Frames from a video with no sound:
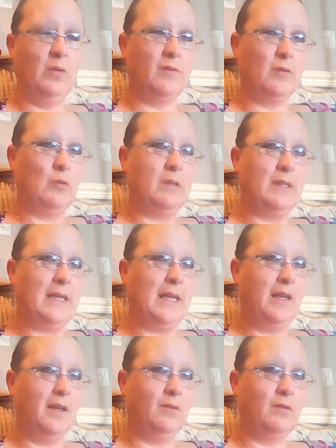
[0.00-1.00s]
You want to go and
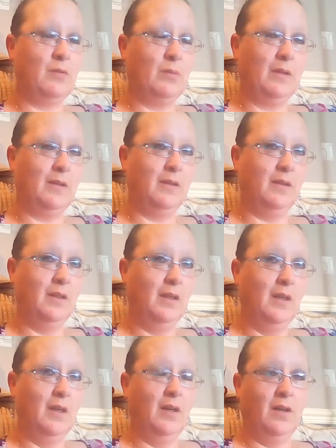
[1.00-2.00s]
say hello to her
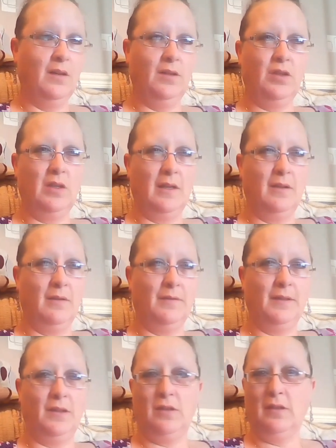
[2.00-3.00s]
on her
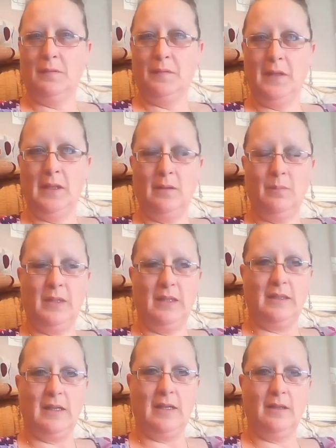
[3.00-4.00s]
channel. I think she's feeling a
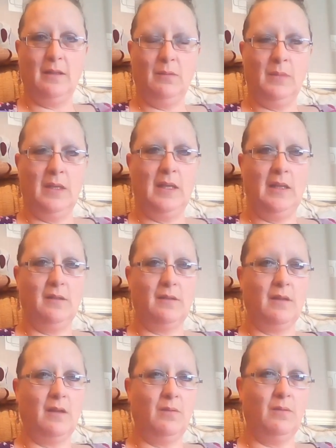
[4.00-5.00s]
bit down at the
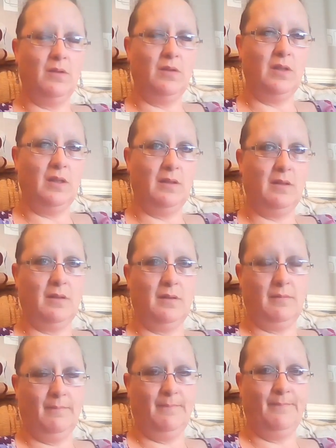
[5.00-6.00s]
minute, so, and
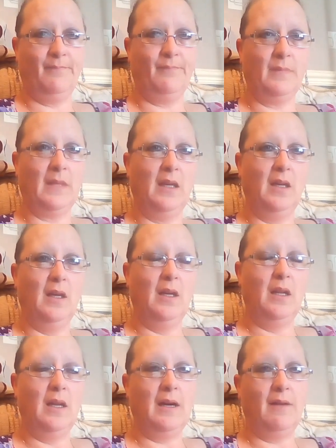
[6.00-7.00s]
she's,
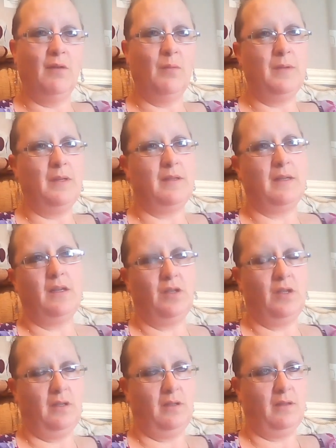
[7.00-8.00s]
like Robin
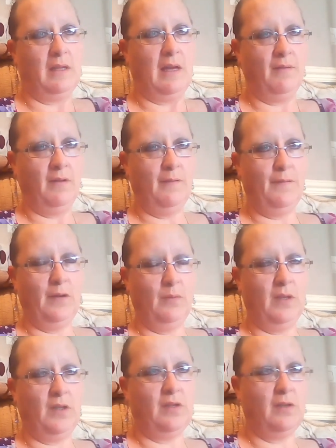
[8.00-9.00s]
says, she's having a
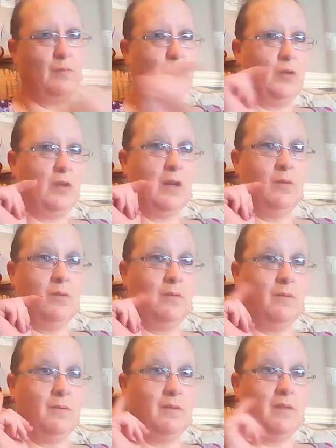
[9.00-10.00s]
few issues, but go
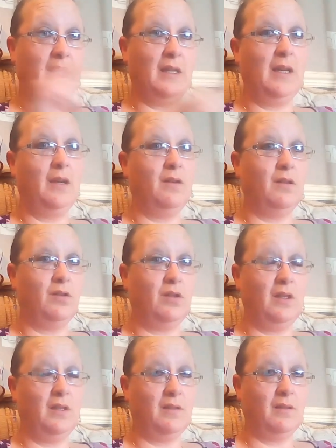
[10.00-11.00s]
and see her,
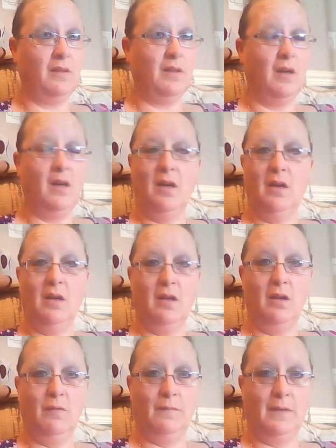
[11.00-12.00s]
she's
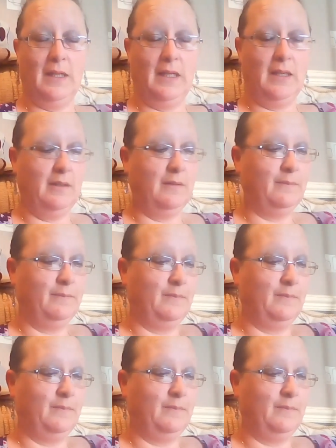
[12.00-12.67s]
lovely.